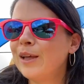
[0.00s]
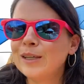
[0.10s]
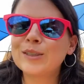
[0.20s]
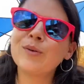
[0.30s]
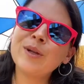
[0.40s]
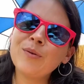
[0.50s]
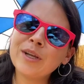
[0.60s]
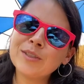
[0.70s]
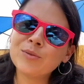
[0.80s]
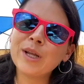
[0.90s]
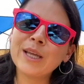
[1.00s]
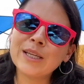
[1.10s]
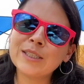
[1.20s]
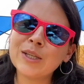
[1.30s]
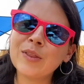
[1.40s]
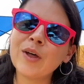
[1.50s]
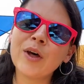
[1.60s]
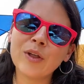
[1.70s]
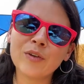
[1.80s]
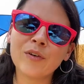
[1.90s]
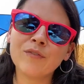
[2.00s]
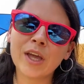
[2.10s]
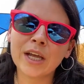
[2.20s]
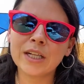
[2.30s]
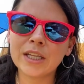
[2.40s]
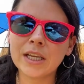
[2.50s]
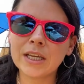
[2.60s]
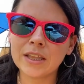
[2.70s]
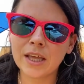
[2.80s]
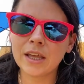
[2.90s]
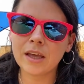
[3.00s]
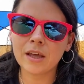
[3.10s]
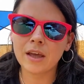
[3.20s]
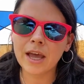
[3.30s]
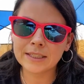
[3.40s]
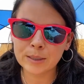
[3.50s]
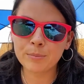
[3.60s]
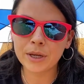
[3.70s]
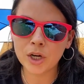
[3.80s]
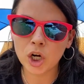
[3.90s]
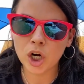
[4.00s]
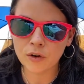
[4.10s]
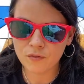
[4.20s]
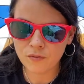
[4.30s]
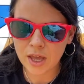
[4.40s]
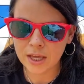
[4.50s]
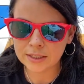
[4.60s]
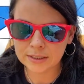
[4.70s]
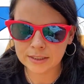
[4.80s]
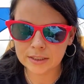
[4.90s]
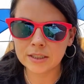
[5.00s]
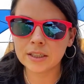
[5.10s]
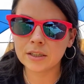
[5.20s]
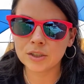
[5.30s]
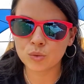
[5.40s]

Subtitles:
So anyways, when I get to the other vet clinic that has a better vet that does